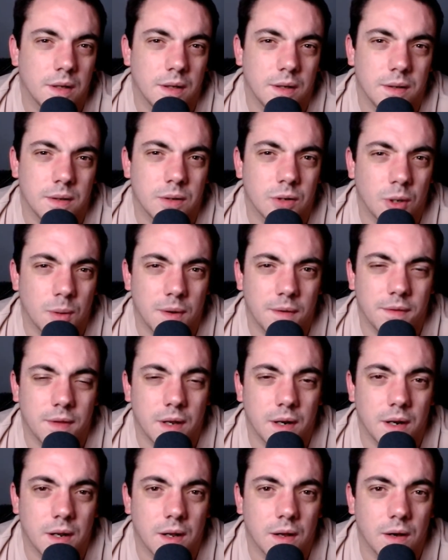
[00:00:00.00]
you've got to be having a
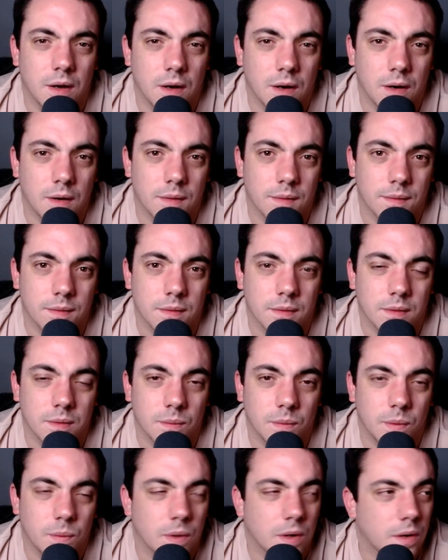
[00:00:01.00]
laugh.
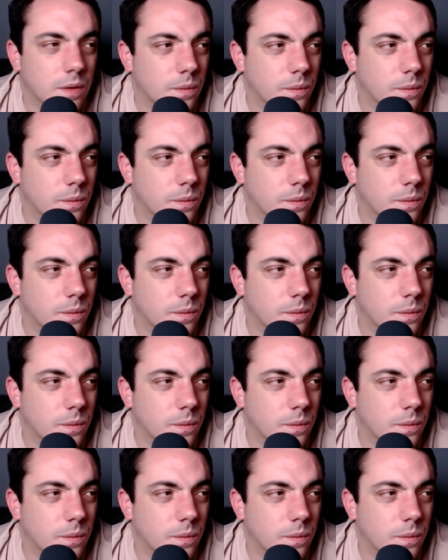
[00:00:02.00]
We were,